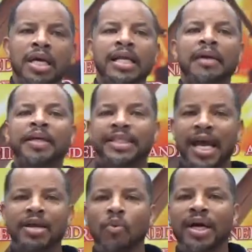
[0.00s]
Let me tell
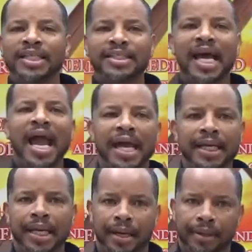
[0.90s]
you what he's saying
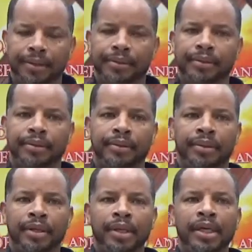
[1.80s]
here. All right.